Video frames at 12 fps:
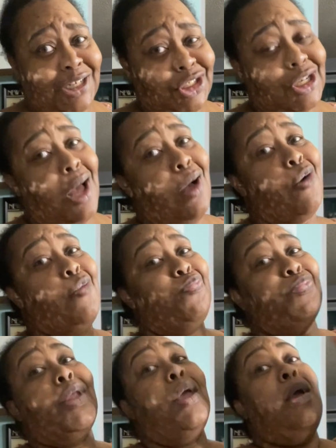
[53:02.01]
show,
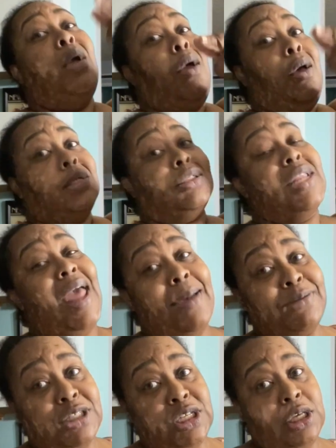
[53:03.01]

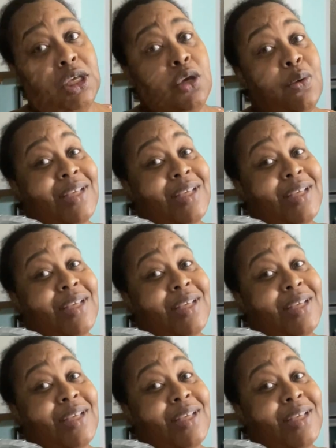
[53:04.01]
snaps to you.